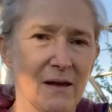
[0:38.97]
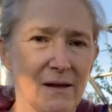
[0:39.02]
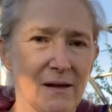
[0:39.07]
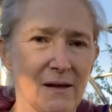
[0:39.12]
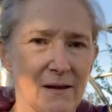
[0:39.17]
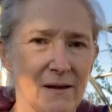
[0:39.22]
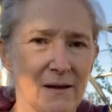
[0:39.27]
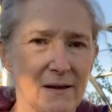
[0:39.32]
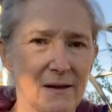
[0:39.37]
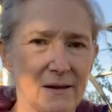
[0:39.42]

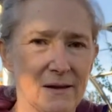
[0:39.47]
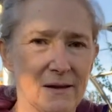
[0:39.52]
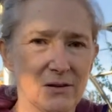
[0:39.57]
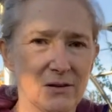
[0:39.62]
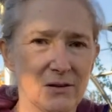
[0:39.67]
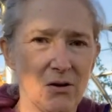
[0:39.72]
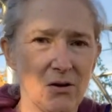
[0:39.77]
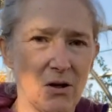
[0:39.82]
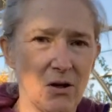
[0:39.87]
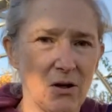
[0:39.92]

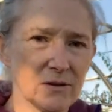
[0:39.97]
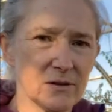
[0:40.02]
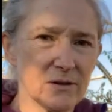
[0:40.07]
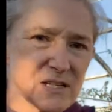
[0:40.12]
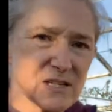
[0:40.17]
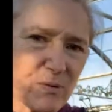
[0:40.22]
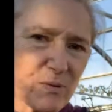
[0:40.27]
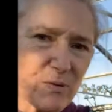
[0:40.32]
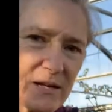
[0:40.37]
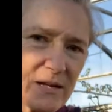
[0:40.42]
And all of
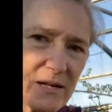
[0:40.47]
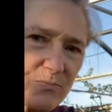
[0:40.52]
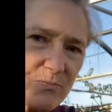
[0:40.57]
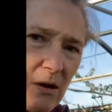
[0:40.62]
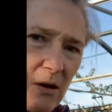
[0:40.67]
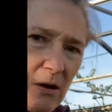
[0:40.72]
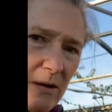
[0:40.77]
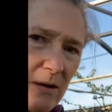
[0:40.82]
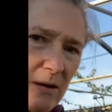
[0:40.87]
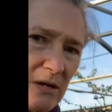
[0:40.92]
these plants
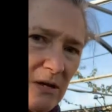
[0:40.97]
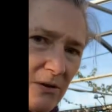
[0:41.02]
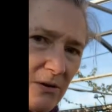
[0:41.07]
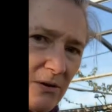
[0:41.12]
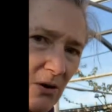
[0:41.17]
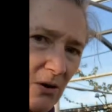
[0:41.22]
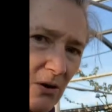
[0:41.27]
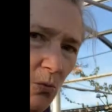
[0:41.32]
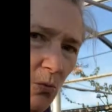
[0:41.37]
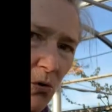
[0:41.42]
behind me
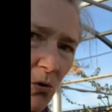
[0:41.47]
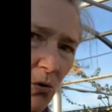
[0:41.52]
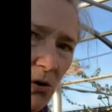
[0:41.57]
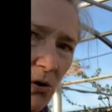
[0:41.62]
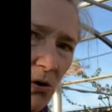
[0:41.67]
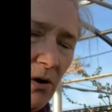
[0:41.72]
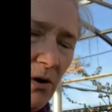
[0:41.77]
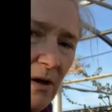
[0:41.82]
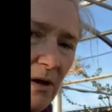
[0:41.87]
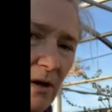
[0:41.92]
here
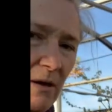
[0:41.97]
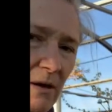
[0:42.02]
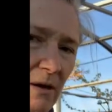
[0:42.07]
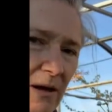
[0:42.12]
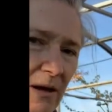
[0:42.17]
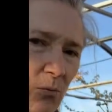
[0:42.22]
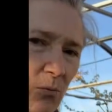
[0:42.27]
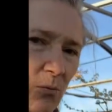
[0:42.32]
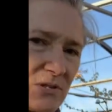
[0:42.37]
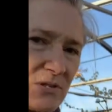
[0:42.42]
were
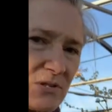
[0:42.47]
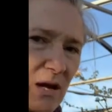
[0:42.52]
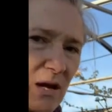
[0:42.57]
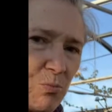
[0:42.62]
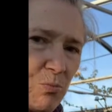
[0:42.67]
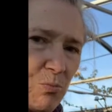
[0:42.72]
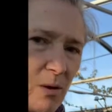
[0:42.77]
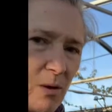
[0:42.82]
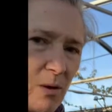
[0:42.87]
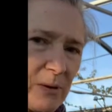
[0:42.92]
at one
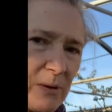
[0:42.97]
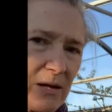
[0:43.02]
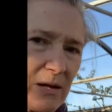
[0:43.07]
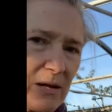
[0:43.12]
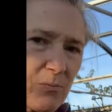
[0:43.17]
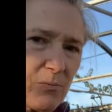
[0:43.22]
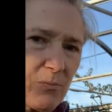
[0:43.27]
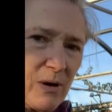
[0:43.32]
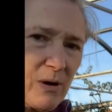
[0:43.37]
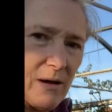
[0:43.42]
time
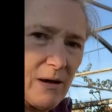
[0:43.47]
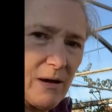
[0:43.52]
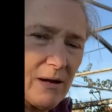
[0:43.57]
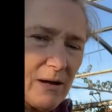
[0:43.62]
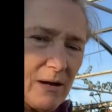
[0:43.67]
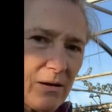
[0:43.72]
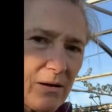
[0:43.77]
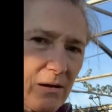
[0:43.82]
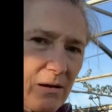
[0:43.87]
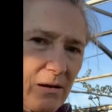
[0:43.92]
propagated
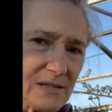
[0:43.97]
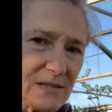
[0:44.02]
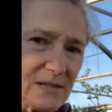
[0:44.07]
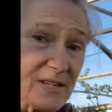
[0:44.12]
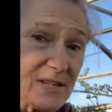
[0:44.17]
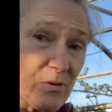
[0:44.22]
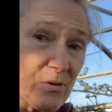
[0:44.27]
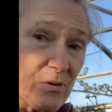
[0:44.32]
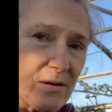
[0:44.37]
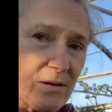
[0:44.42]
by
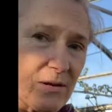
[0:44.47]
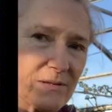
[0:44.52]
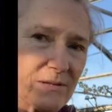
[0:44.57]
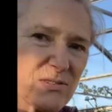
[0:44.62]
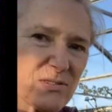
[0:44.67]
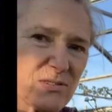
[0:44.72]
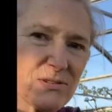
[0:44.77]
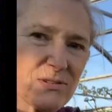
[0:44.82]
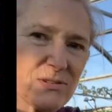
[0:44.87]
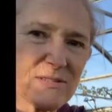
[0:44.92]
stem
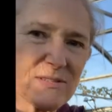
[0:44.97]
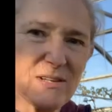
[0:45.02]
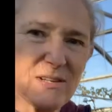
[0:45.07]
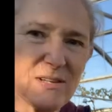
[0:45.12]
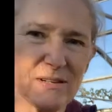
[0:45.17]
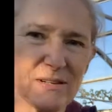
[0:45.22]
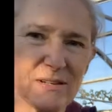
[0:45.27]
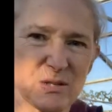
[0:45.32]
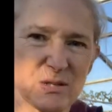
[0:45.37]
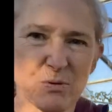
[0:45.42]
cuttings. So you can
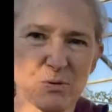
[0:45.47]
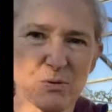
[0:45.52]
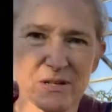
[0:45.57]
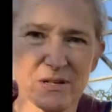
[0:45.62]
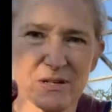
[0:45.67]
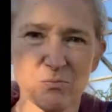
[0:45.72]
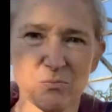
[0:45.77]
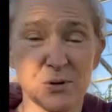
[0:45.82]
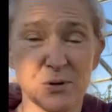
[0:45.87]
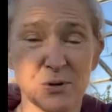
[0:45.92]
see that's
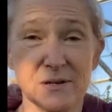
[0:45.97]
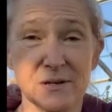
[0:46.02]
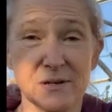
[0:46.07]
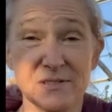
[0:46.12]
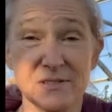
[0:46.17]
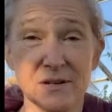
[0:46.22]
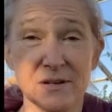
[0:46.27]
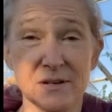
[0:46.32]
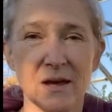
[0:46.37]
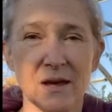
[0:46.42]
pretty
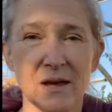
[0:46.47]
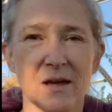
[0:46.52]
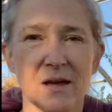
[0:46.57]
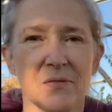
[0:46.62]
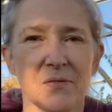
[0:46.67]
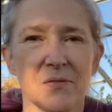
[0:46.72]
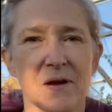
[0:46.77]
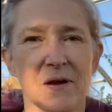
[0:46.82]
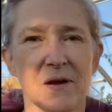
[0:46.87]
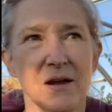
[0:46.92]
easy.
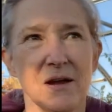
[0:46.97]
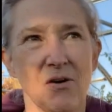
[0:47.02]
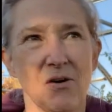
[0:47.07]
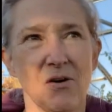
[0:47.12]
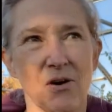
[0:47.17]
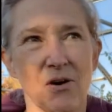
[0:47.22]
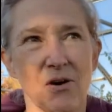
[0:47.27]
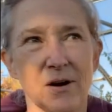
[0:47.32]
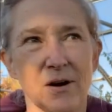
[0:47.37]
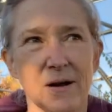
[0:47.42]
They
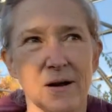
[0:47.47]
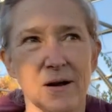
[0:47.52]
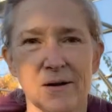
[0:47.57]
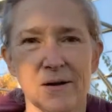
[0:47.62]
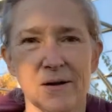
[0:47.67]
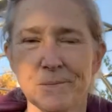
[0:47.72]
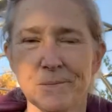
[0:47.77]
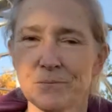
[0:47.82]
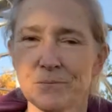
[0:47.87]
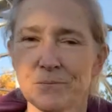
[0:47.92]

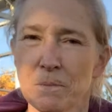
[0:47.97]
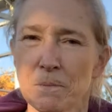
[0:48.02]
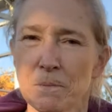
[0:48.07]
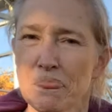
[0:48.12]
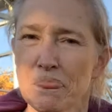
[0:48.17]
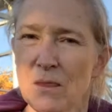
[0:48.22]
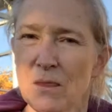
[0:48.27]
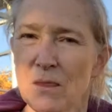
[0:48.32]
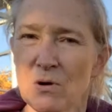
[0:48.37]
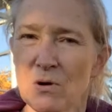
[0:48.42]
are
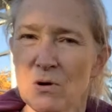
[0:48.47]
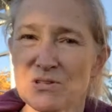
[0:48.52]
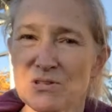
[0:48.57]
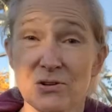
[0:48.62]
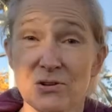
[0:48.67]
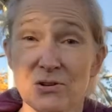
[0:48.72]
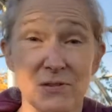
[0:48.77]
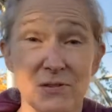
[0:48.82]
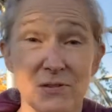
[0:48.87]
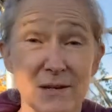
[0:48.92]
the ones
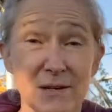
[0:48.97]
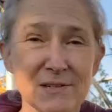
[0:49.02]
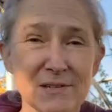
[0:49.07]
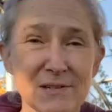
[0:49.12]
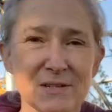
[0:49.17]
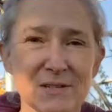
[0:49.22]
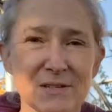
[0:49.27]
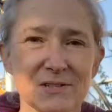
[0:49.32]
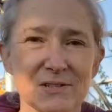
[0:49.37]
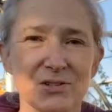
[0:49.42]
that are the
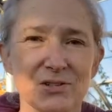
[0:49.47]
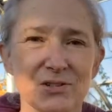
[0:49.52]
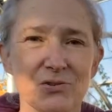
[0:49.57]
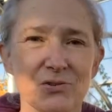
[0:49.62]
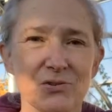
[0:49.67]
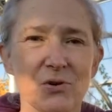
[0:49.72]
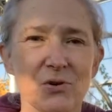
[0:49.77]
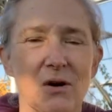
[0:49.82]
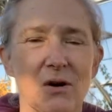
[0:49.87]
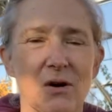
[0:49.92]
easiest to
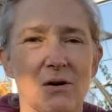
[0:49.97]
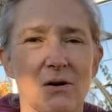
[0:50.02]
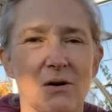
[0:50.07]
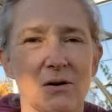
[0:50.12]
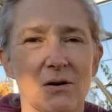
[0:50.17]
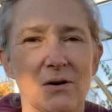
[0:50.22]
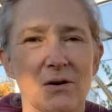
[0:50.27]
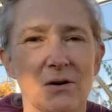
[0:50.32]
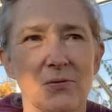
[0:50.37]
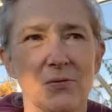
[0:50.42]
do
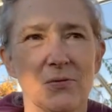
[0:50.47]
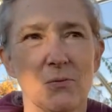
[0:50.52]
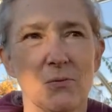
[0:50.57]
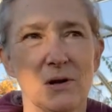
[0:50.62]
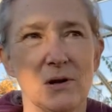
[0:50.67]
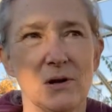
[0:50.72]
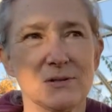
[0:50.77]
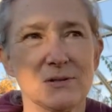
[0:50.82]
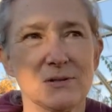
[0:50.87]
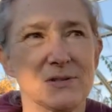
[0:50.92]
are the
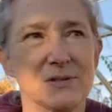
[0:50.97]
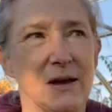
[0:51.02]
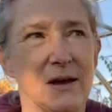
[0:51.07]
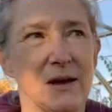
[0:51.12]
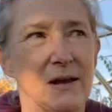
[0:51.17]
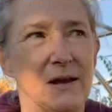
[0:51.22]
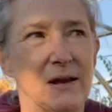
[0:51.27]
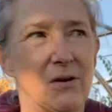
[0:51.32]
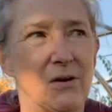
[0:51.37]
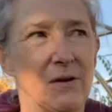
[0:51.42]
ones
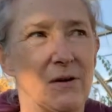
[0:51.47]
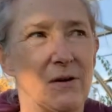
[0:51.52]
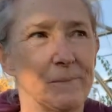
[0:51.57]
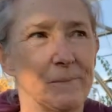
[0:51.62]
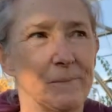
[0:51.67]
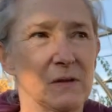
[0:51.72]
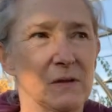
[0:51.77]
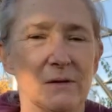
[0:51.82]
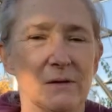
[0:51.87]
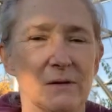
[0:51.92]
that
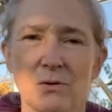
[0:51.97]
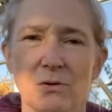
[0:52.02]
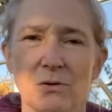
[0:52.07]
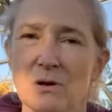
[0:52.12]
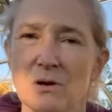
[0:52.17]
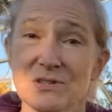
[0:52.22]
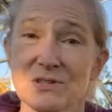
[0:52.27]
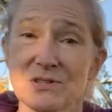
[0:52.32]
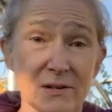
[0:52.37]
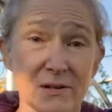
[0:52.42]
either
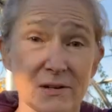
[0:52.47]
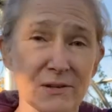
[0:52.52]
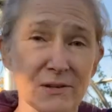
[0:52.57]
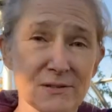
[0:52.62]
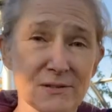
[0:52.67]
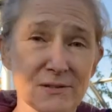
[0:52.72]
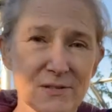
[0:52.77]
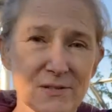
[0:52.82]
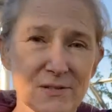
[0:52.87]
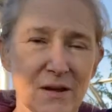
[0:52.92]
are
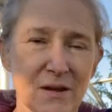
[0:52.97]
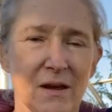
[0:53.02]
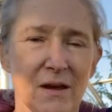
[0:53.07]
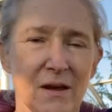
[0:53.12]
succulents